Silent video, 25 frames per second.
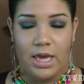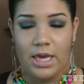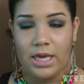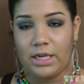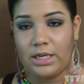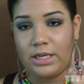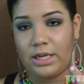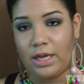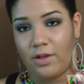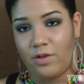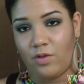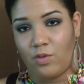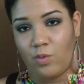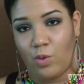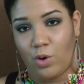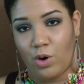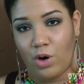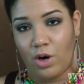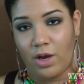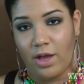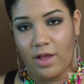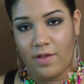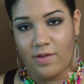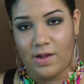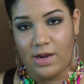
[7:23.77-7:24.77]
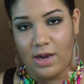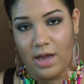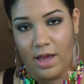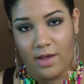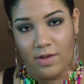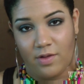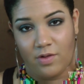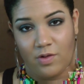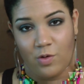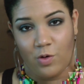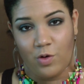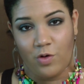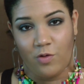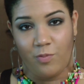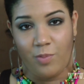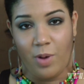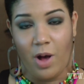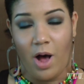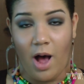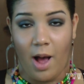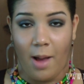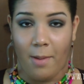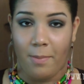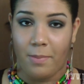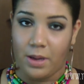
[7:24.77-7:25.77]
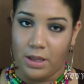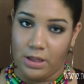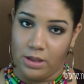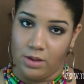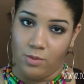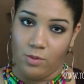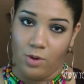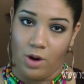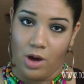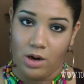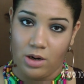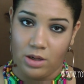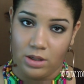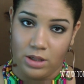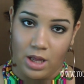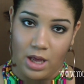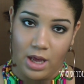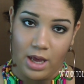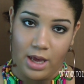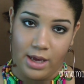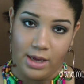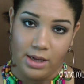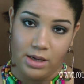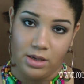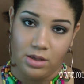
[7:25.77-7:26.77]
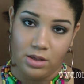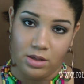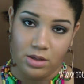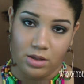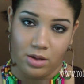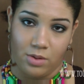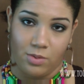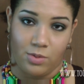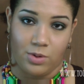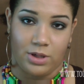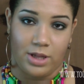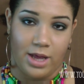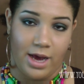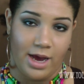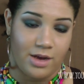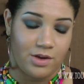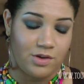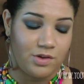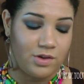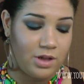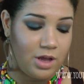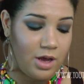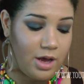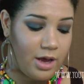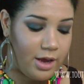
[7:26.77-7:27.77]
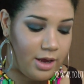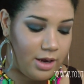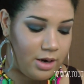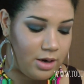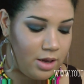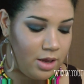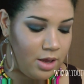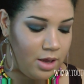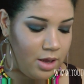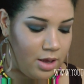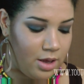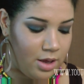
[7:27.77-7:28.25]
It does work as a nice sort of pop in the waterline, lower lash line.